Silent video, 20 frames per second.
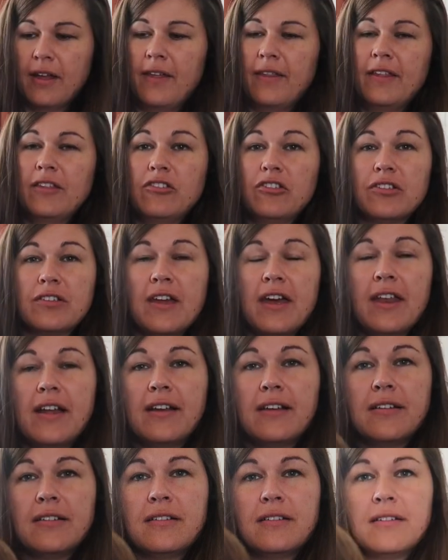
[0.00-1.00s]
And it just kind
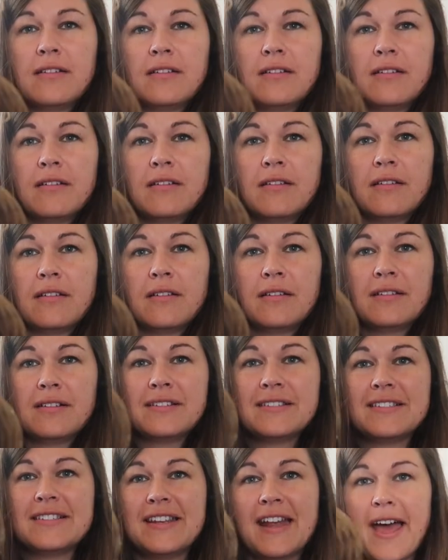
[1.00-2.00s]
of
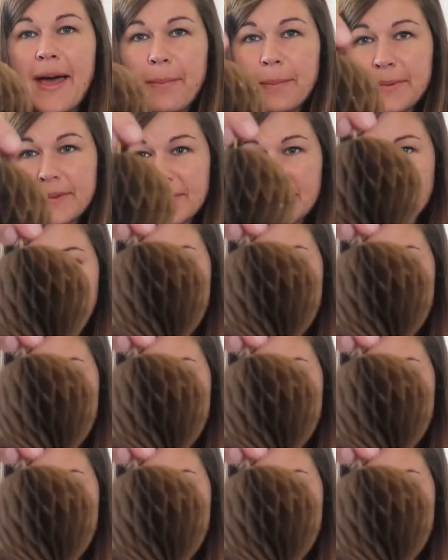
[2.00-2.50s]
snaps.